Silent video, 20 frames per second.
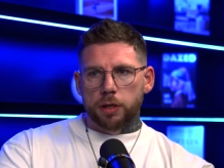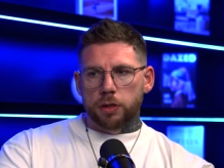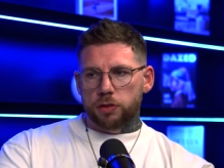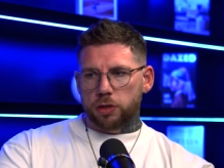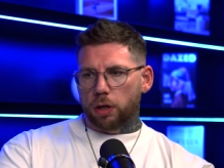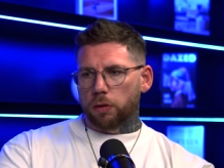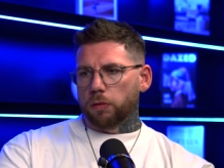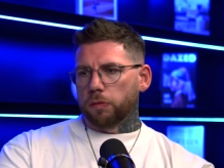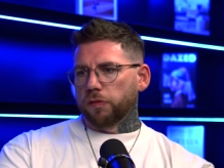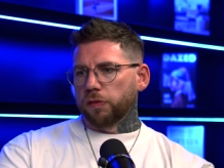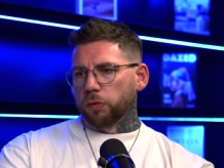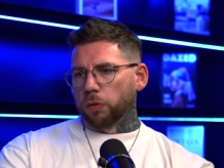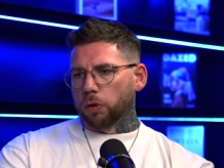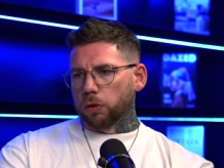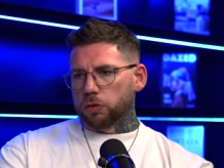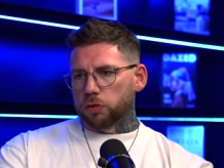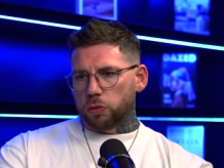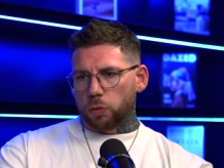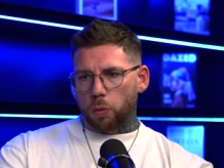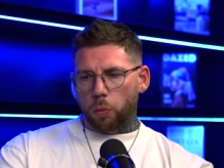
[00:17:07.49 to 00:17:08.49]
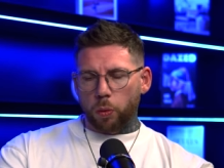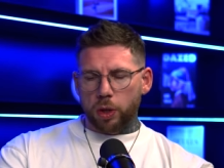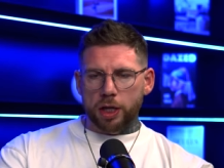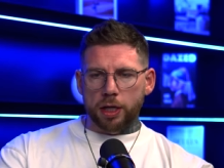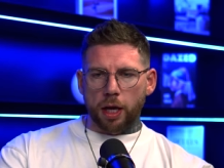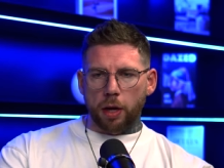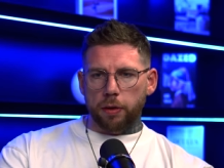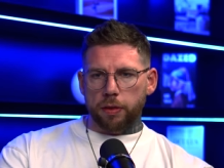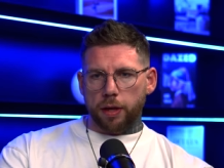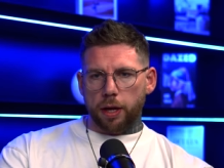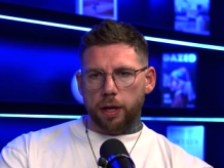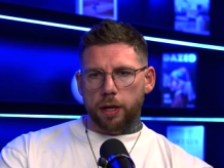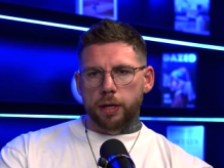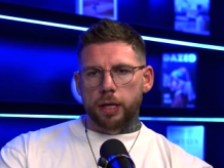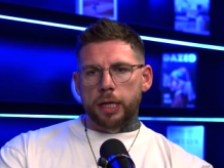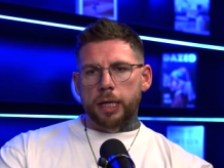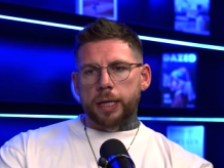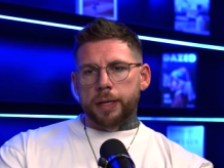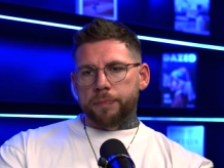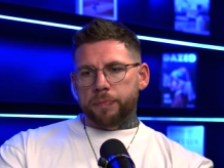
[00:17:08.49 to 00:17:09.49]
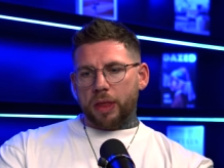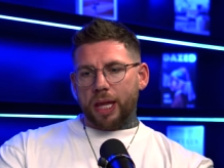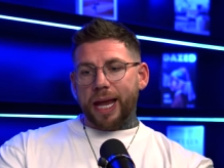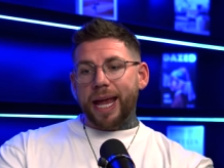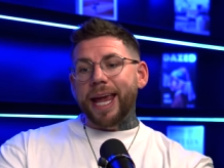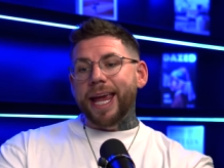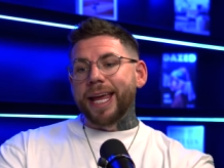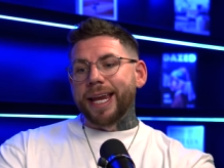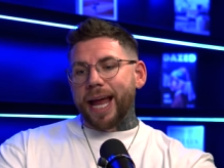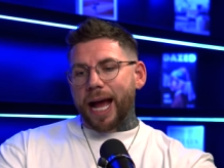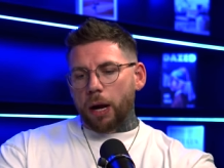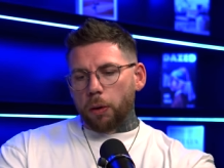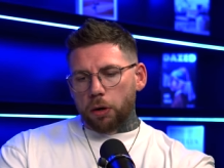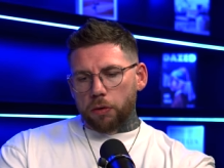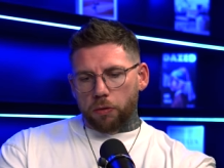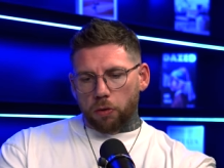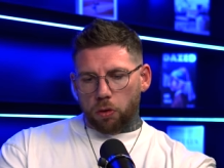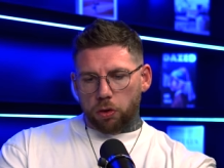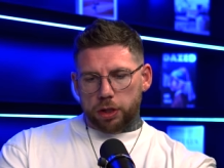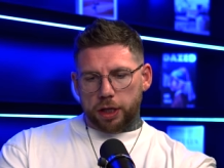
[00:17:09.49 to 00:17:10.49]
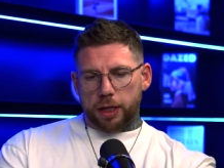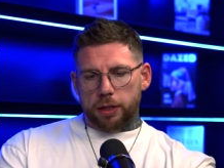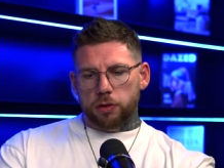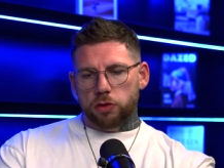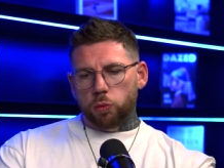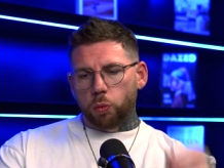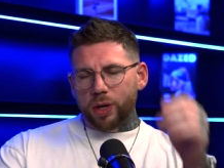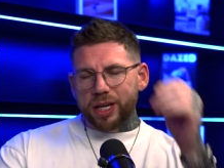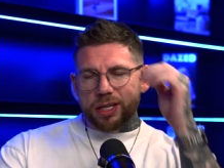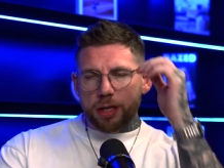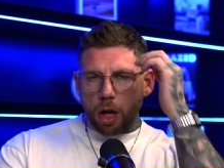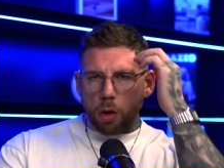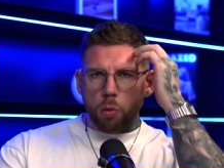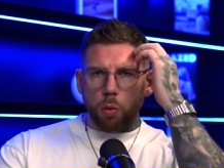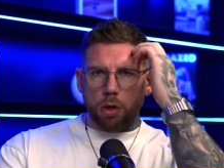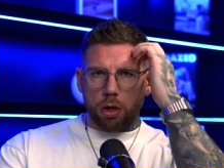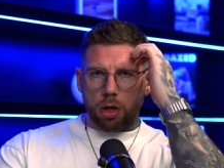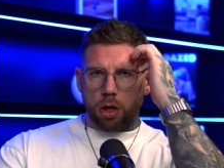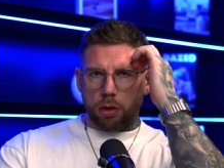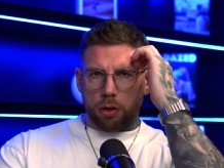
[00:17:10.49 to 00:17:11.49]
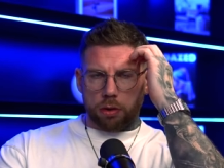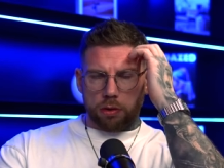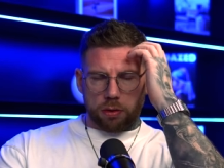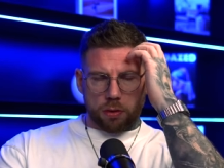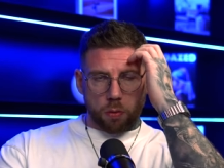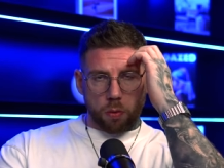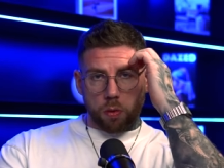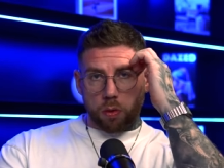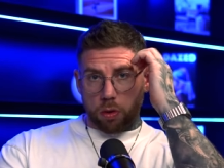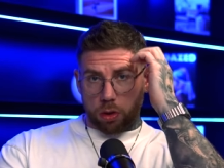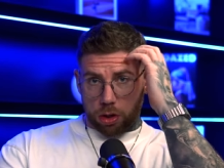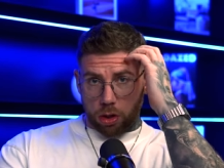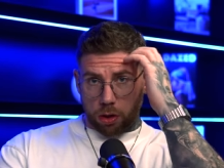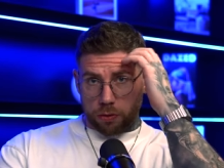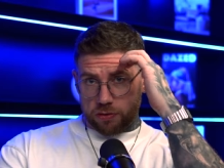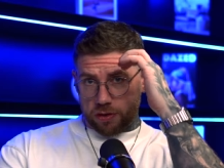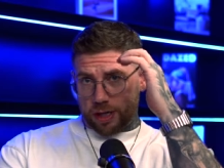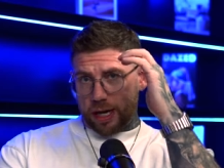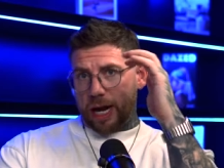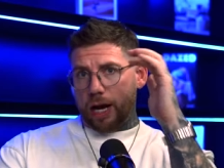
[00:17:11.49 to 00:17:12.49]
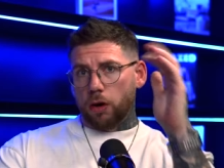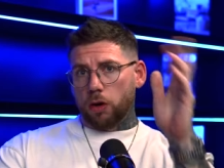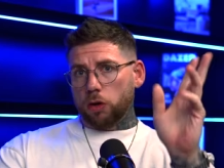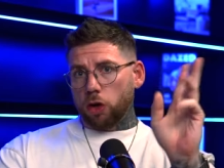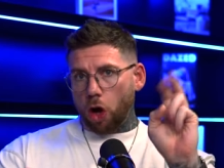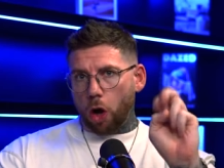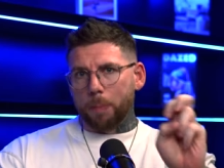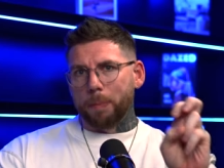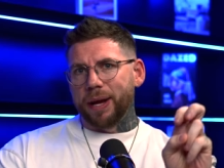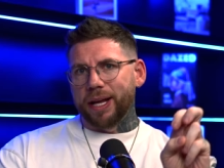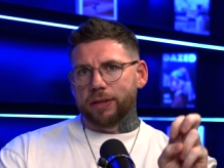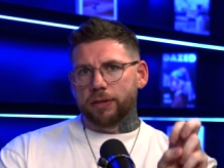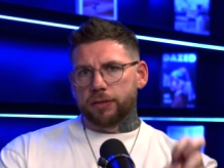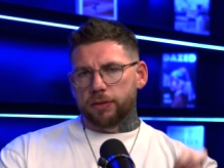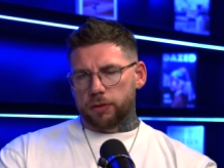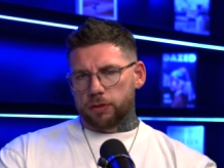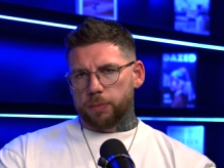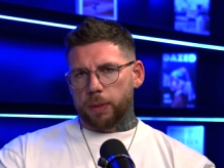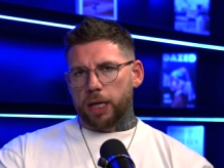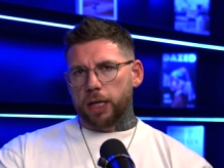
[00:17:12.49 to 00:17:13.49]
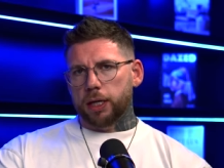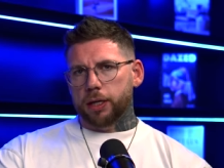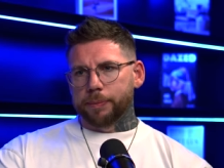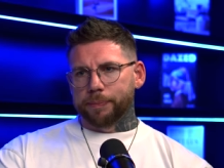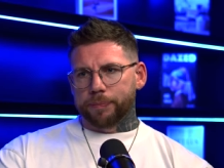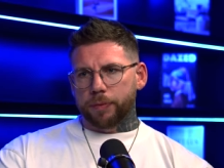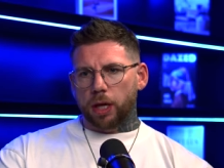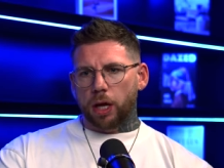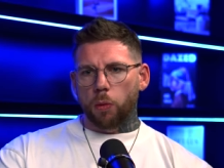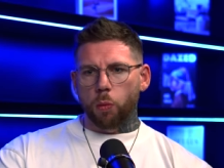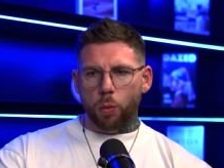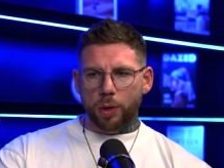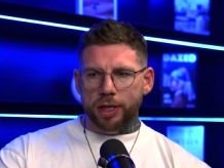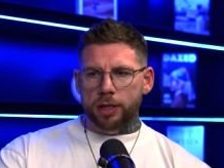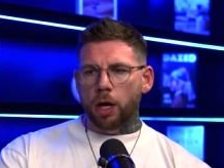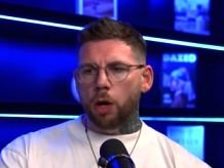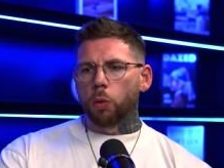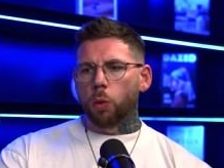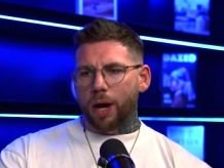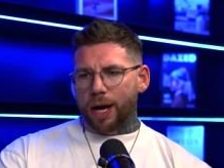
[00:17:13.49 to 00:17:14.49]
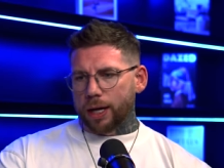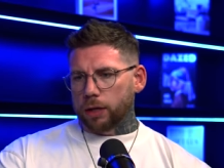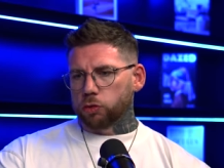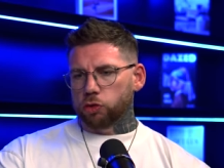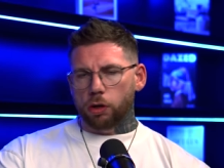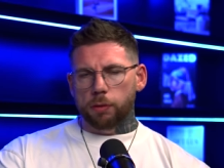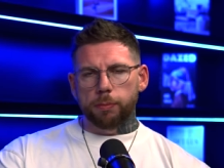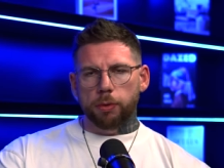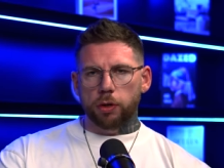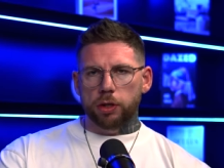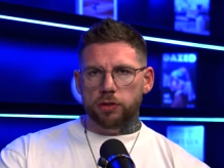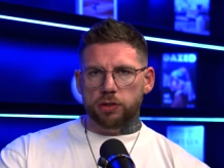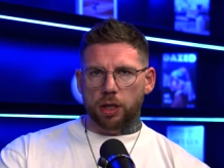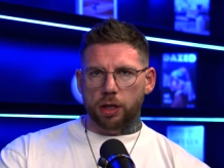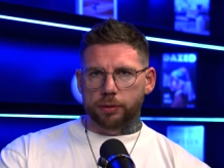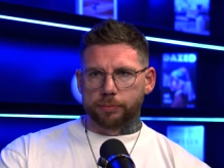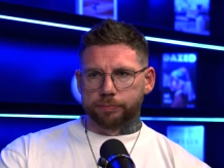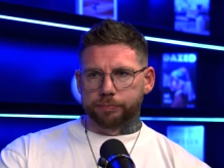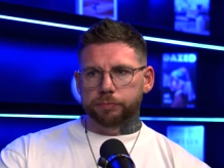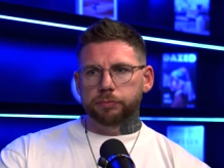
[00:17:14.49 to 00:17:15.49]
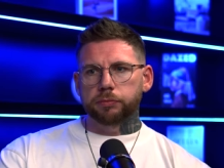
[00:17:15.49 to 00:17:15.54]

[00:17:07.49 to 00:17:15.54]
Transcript: So for us, we know that in our audience, we know what con content our competitors make, and we know what our strong points are.